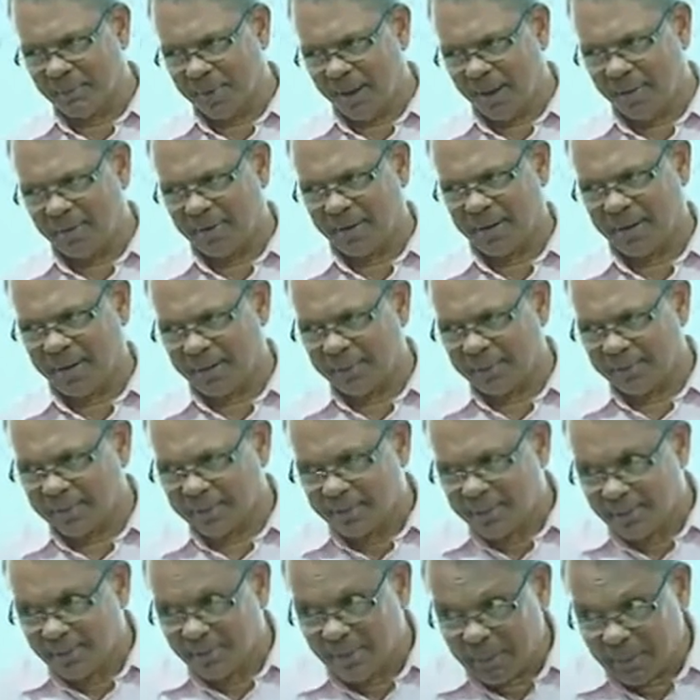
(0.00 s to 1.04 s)
bhavana is
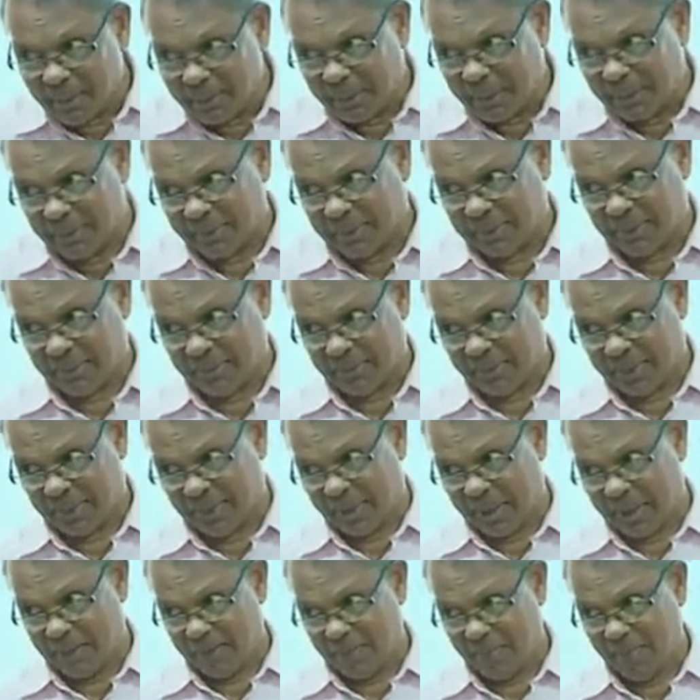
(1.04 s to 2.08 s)
developing something.